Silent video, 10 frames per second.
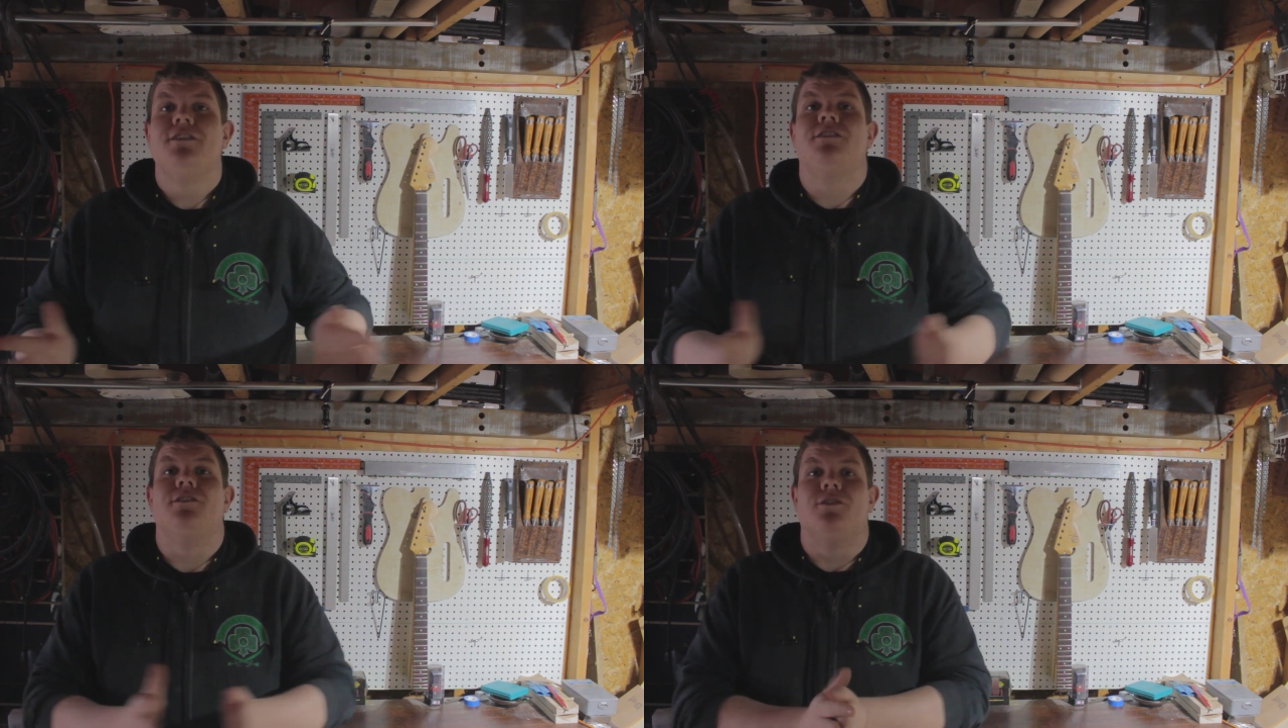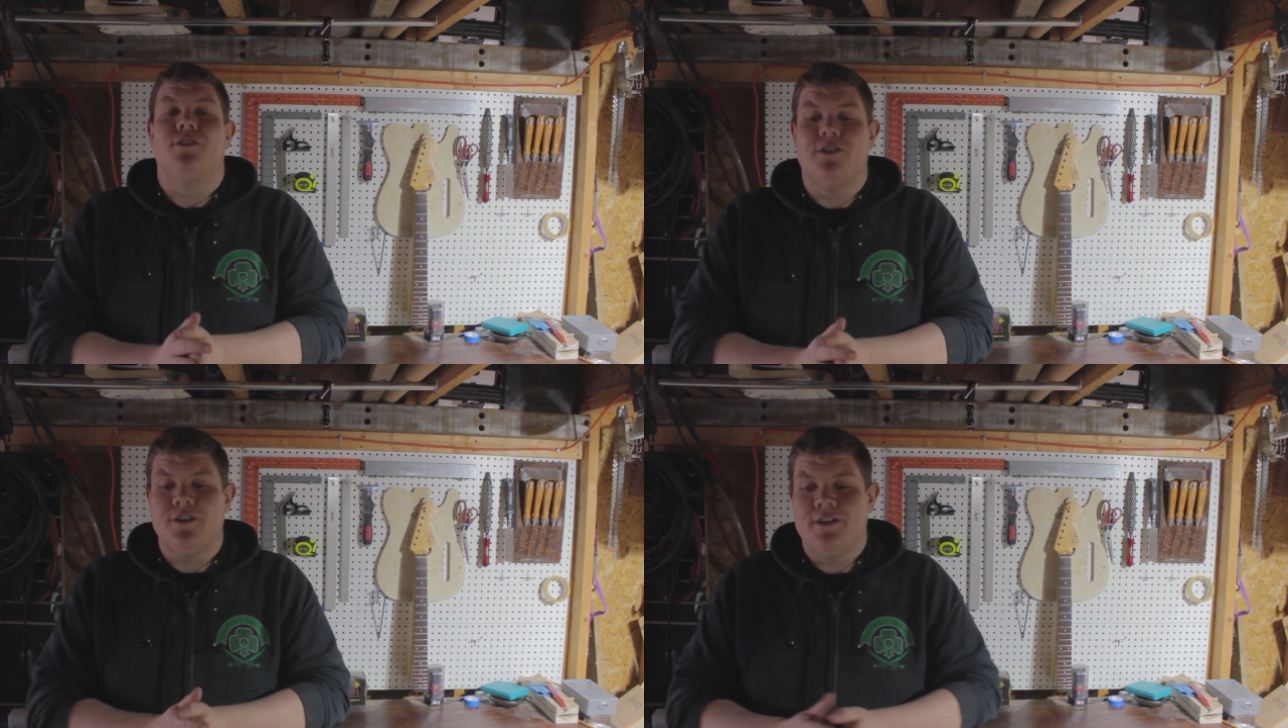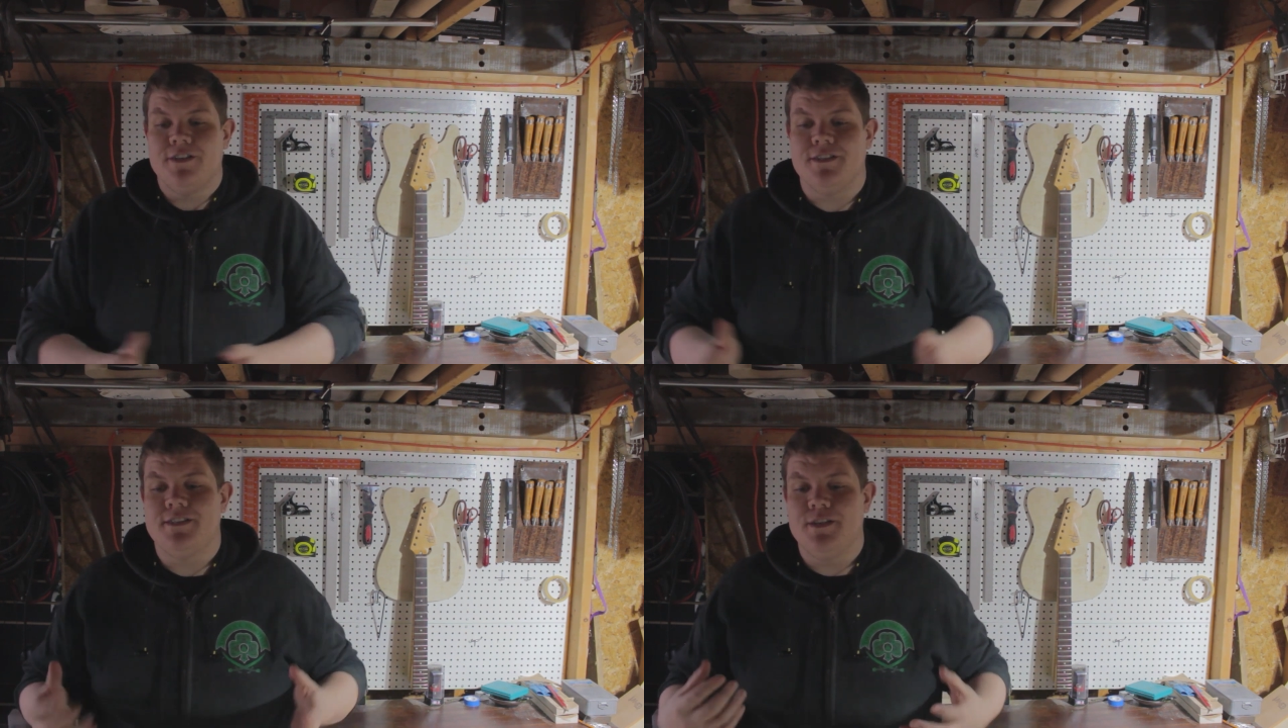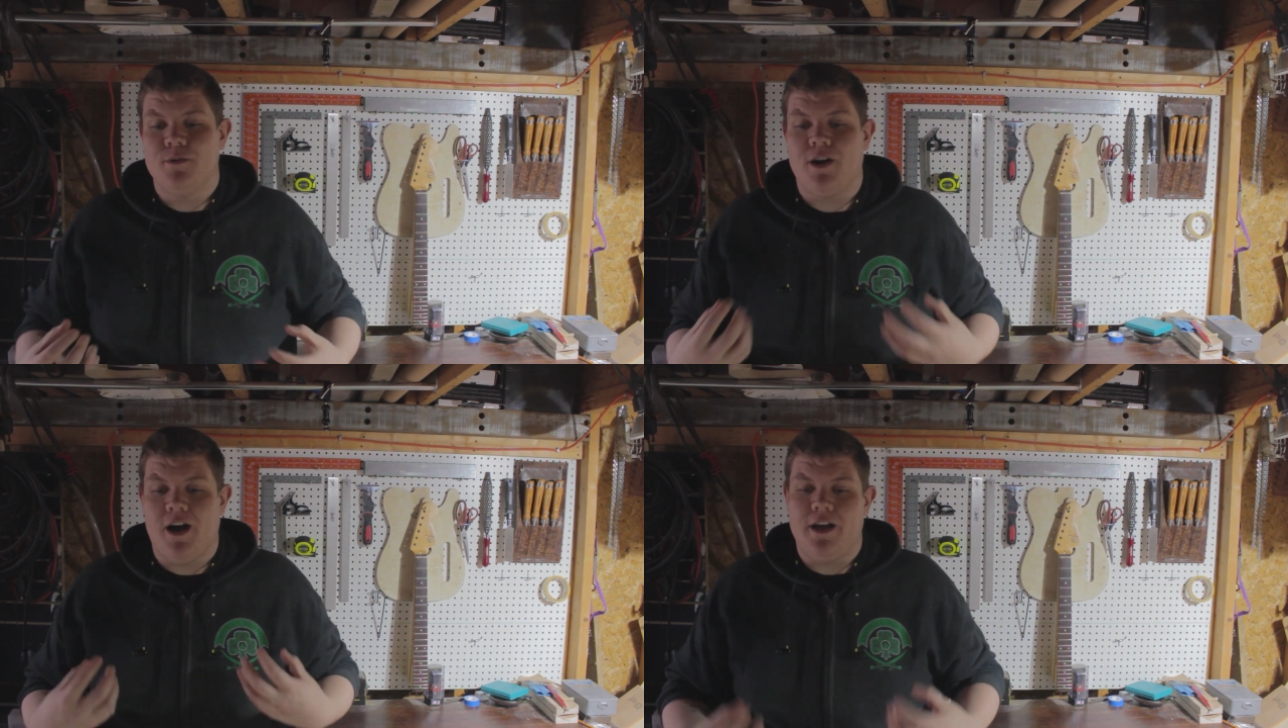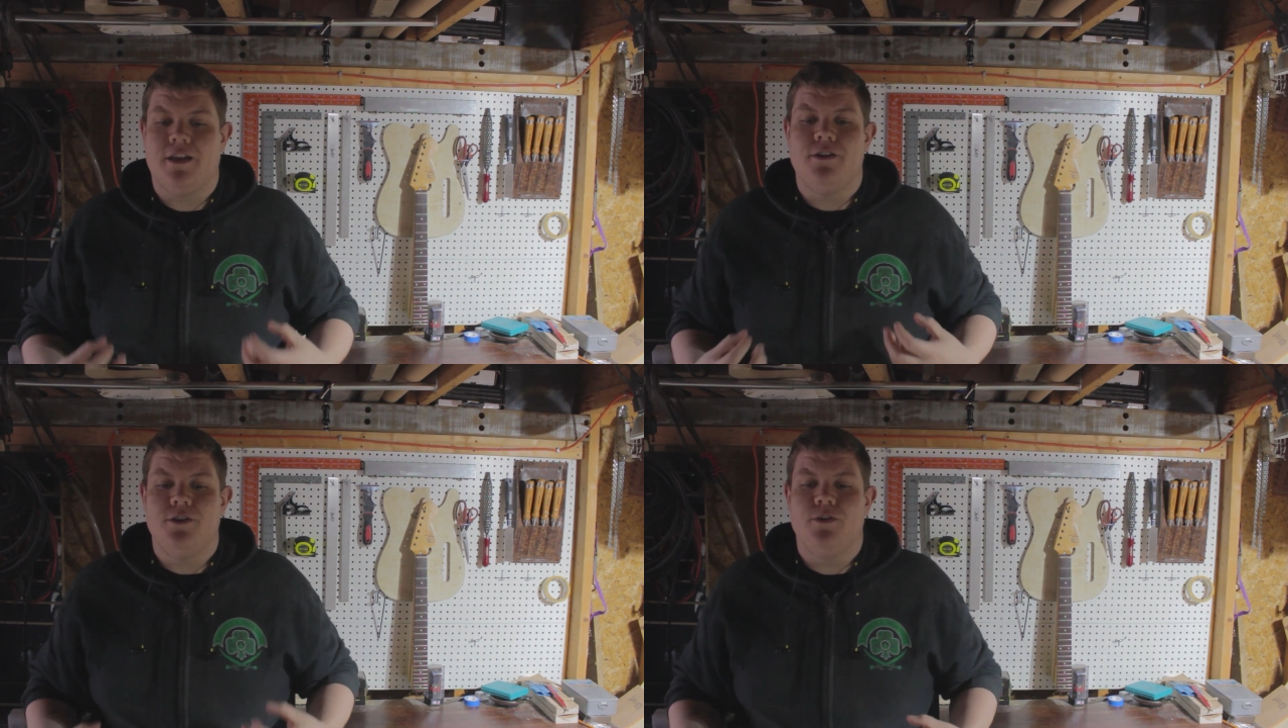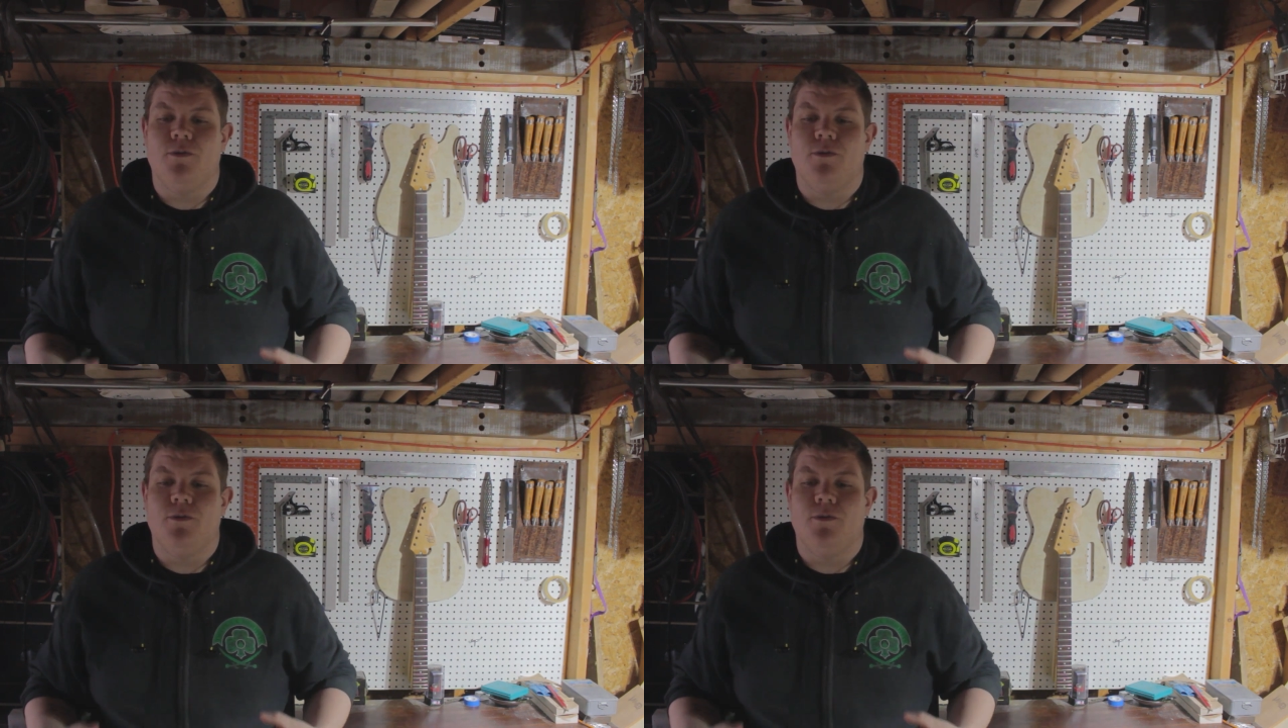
to learn, to see what I can do,